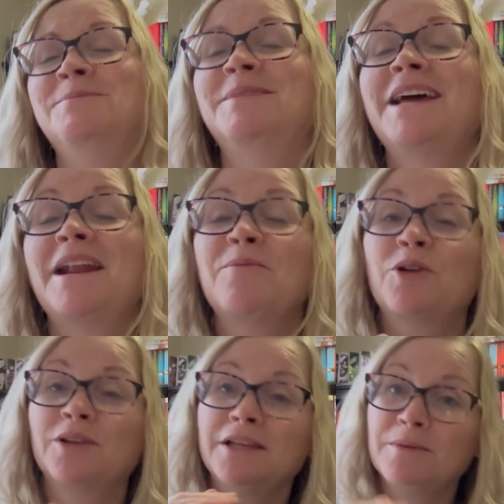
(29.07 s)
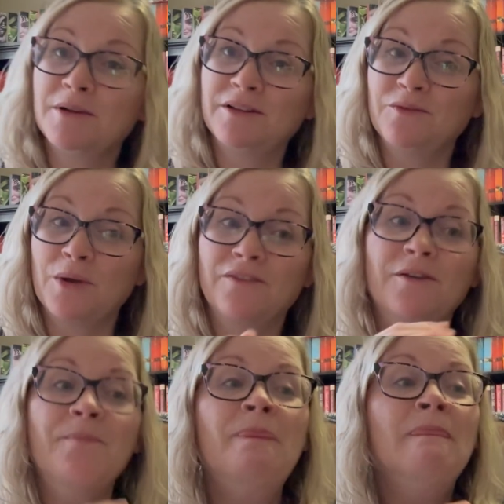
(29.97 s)
And I'm currently in the middle of one of
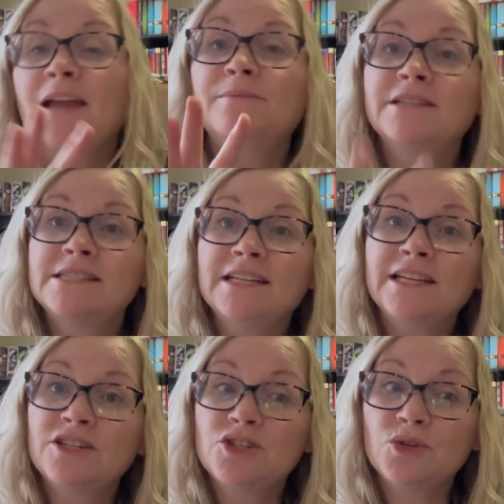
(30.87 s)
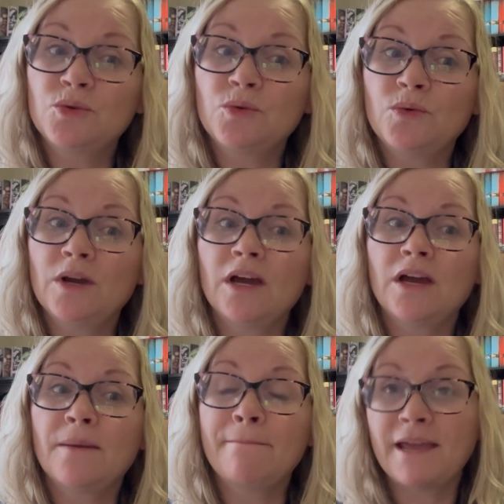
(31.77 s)
them. I am listening to
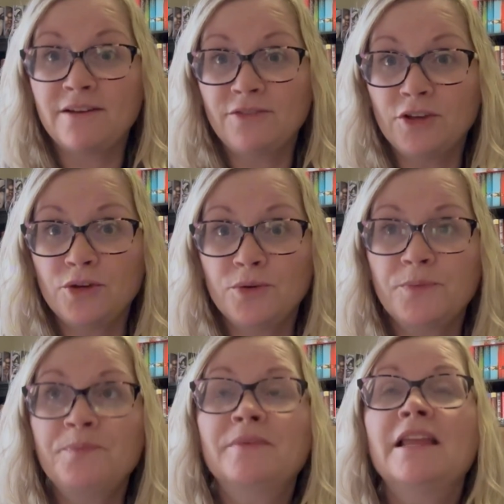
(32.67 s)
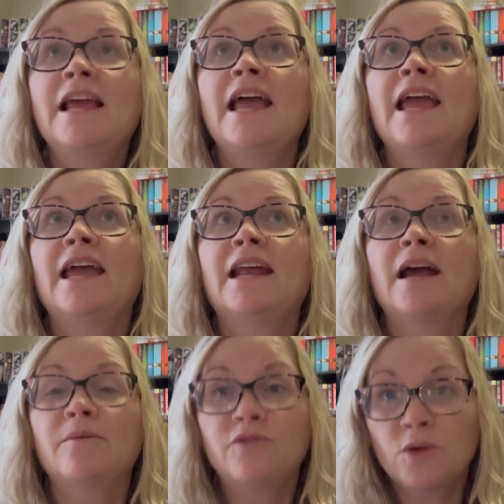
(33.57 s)
Made for You, and
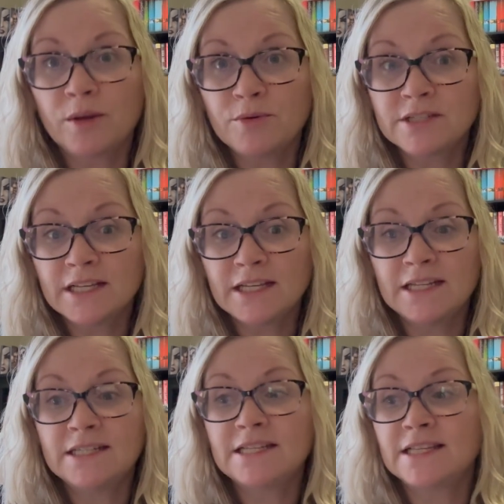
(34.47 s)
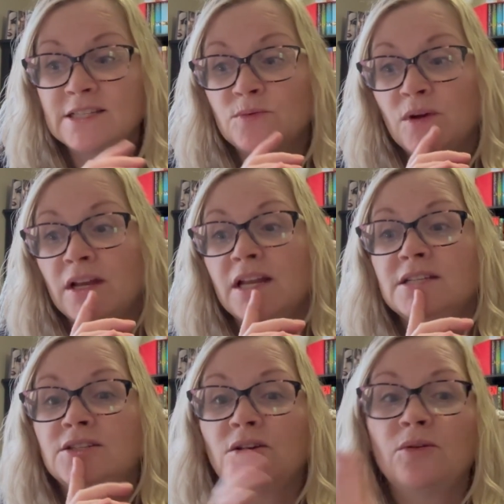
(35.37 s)
I'm 40% into this one.
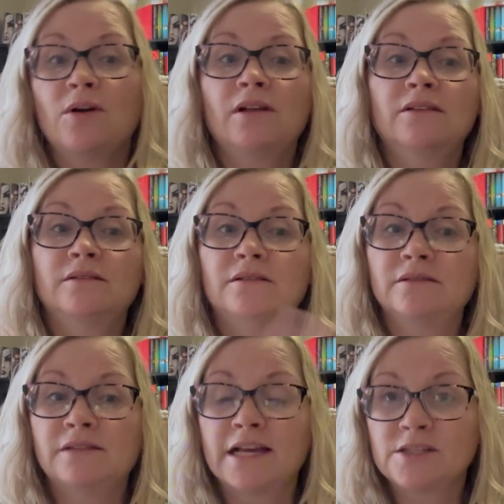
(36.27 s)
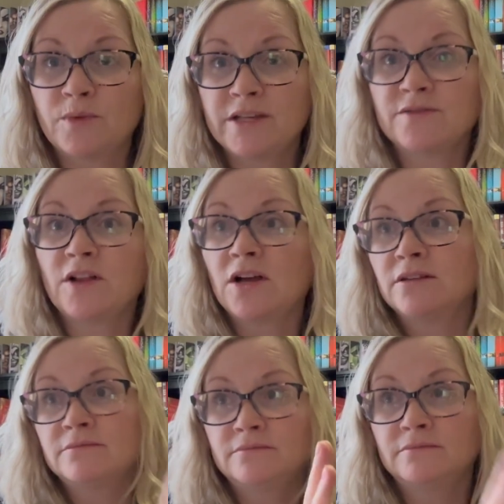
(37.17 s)
So last week's
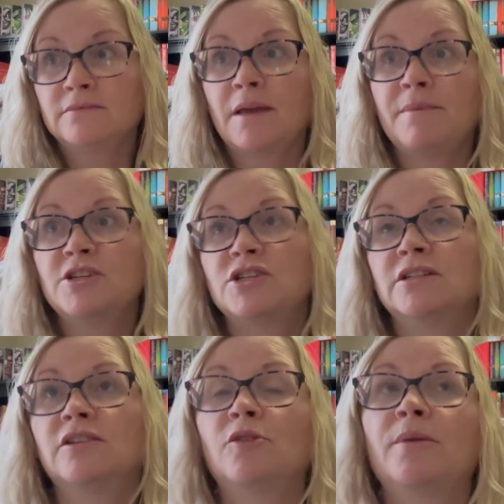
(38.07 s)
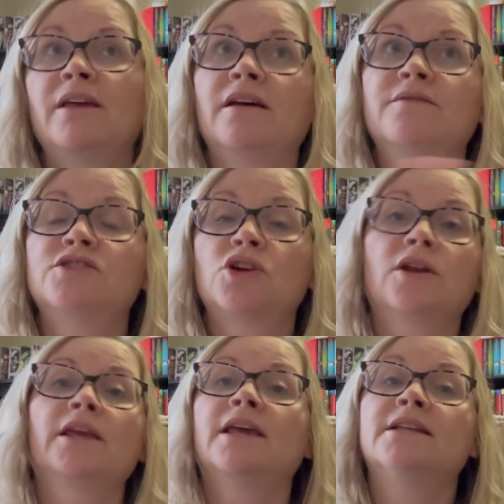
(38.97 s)
vlog, I mentioned a little bit of
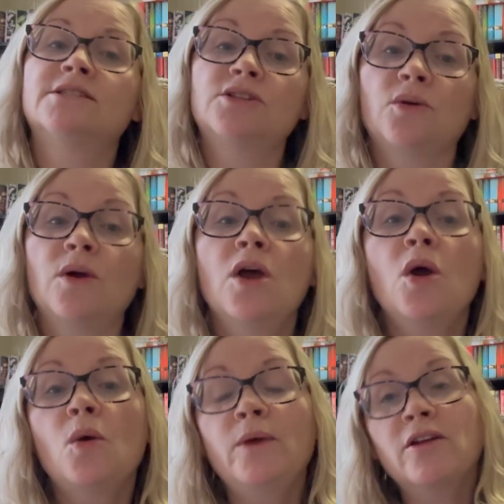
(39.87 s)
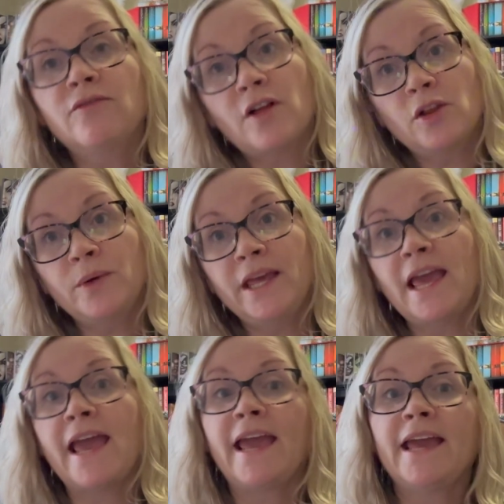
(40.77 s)
starting it. So we are
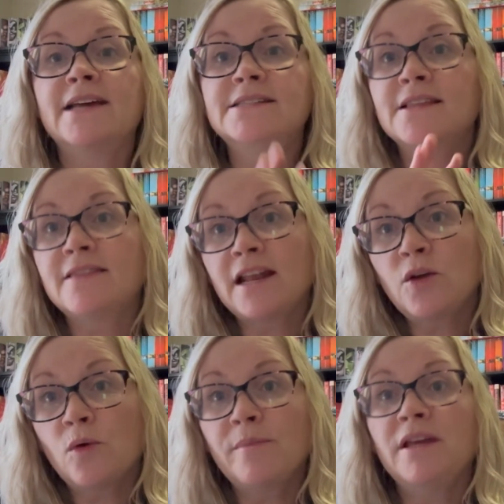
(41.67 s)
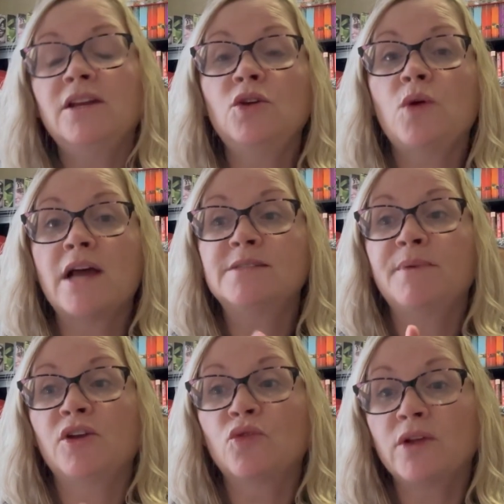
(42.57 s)
following a synthetic woman who has
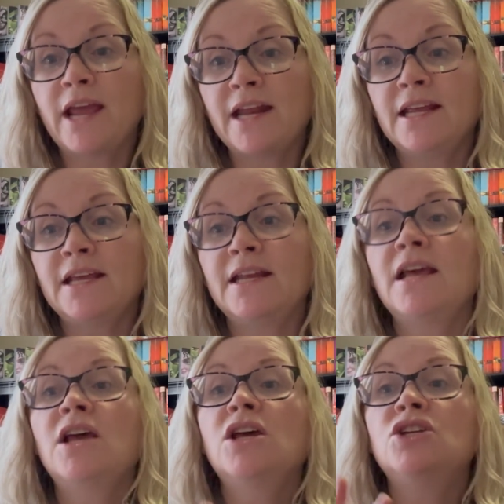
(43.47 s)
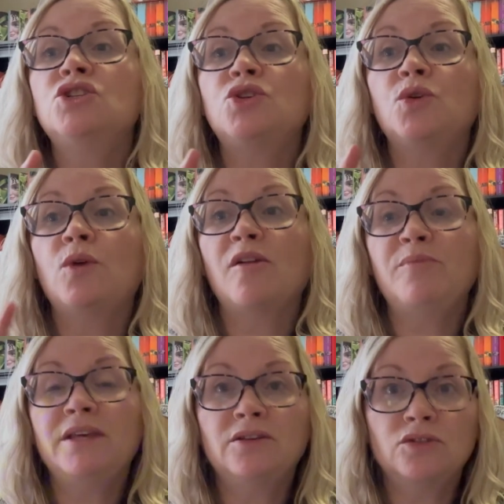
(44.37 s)
been created to
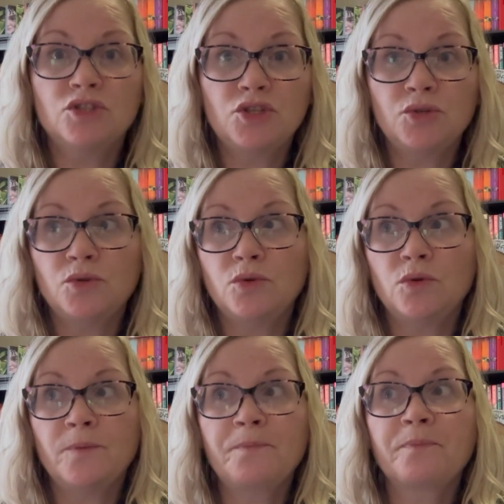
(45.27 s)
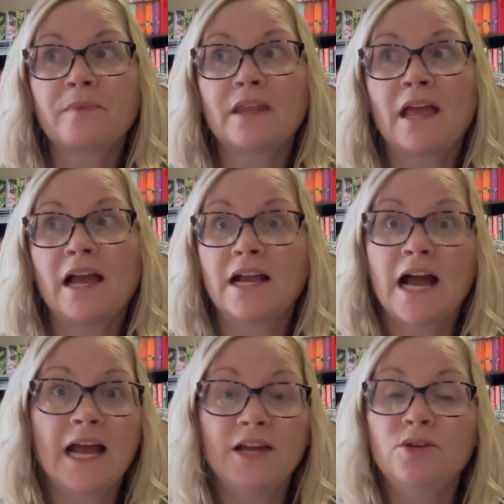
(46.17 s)
appeal to a
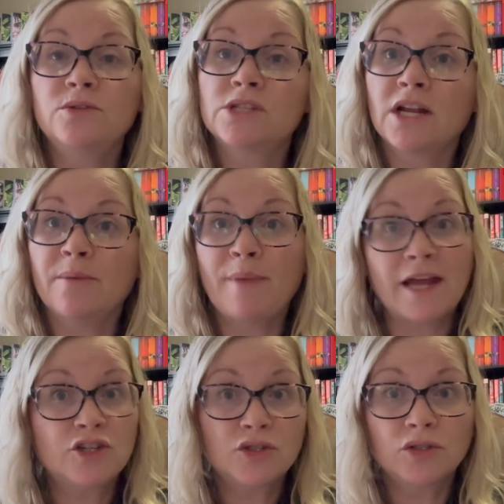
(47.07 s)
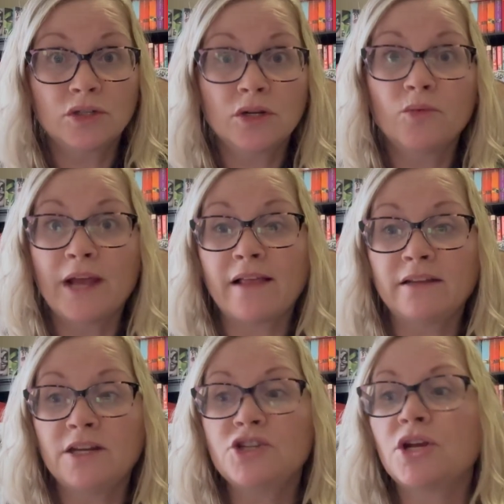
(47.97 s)
guy who is on a Bachelor
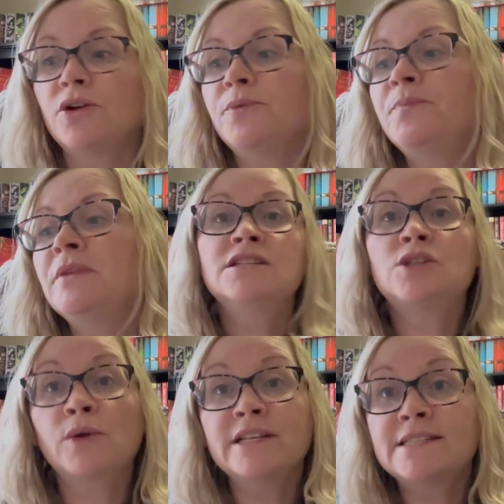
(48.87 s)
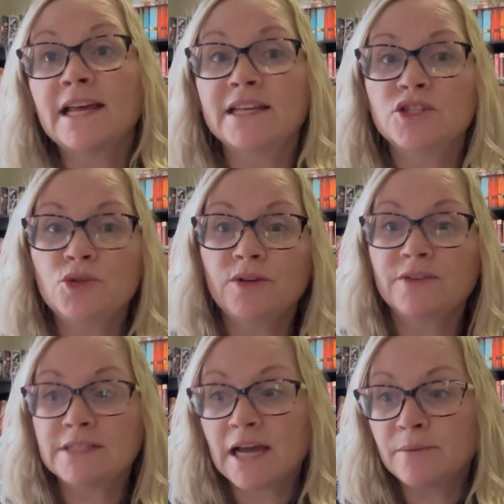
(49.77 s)
reality show. So it's set in 2
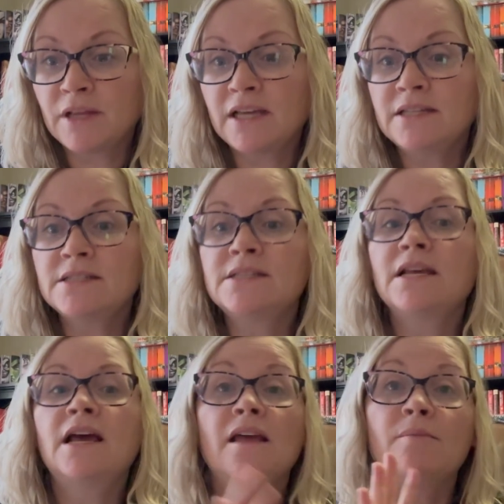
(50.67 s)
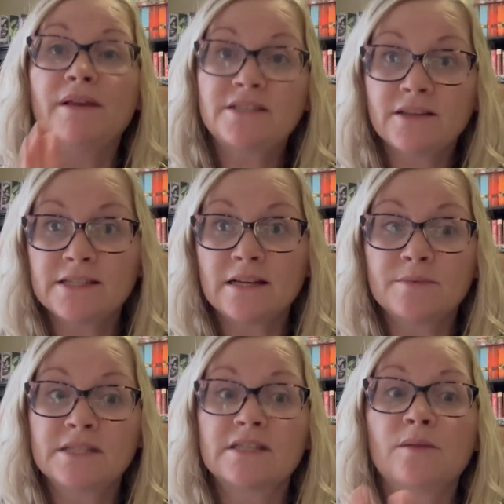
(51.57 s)
different timelines. Based on the
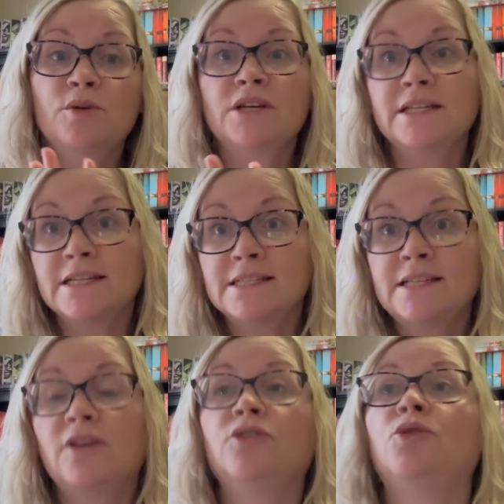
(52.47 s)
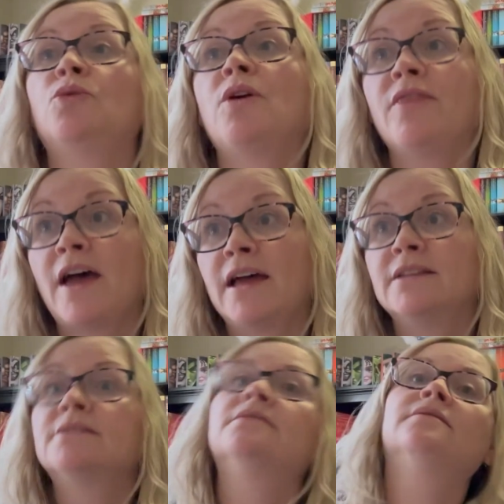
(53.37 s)
synopsis of the book, it does tell you
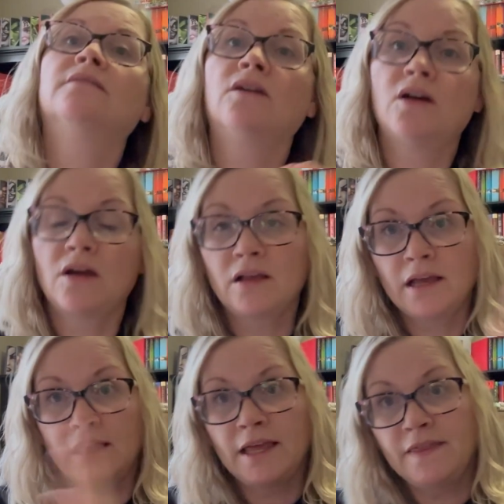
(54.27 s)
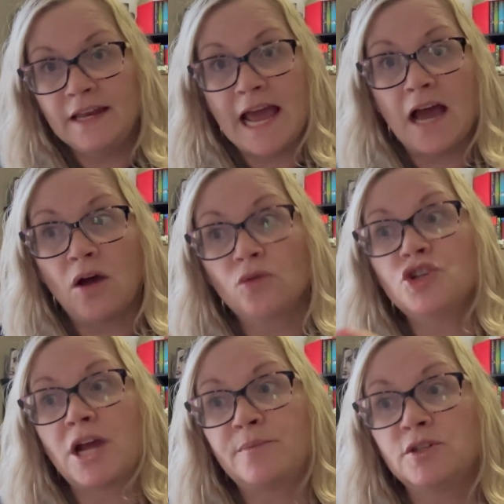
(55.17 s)
that in the now
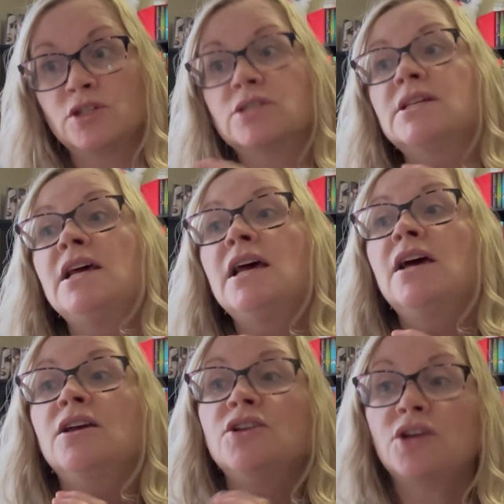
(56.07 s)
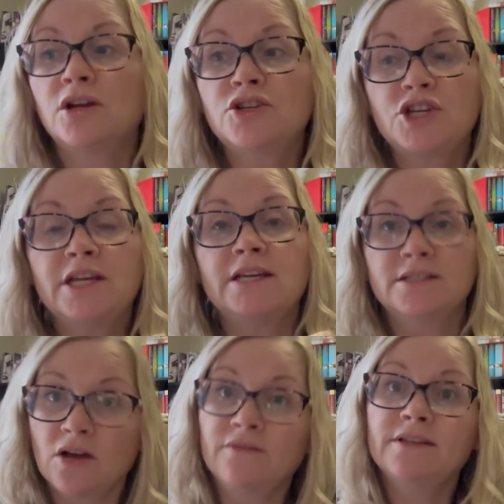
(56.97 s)
chapters, she is
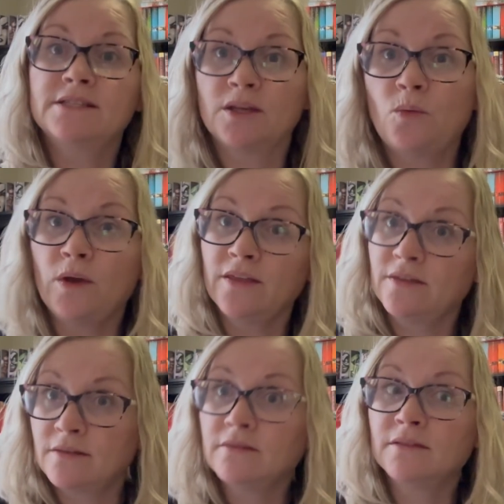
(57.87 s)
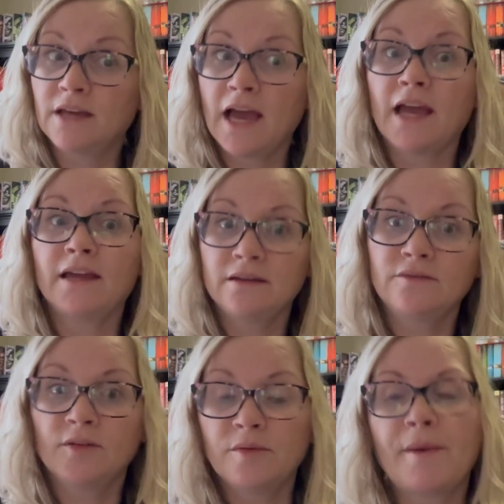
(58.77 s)
obviously with the guy
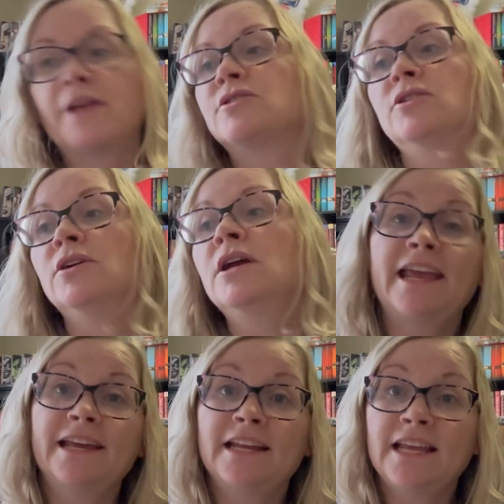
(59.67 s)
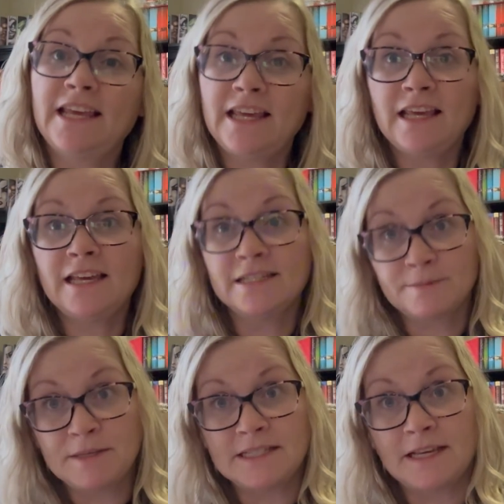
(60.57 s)
from the Bachelor and he is
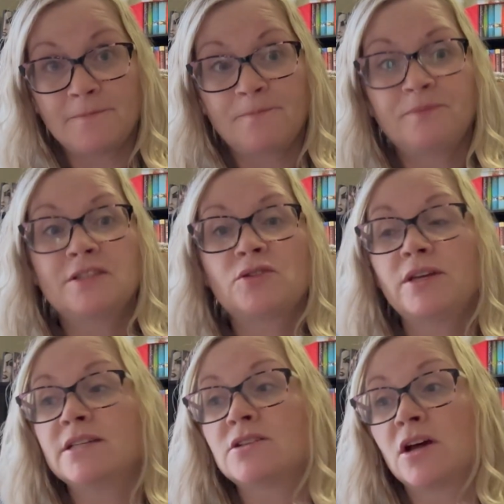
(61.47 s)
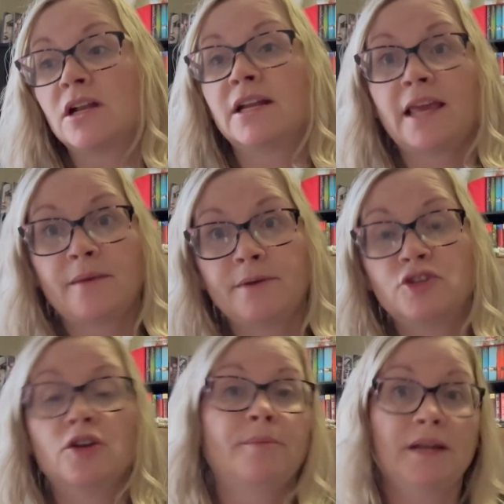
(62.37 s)
missing. So he has gone on a camping
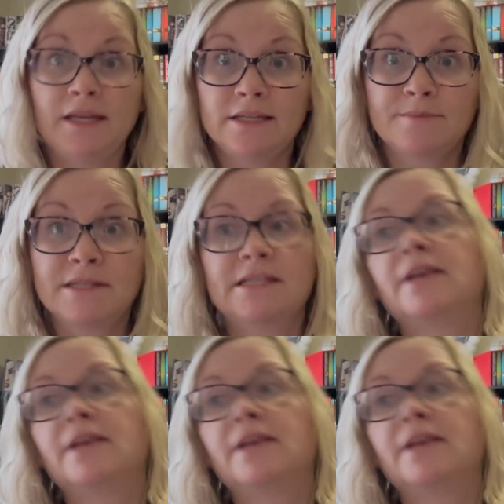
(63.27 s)
trip and he is missing.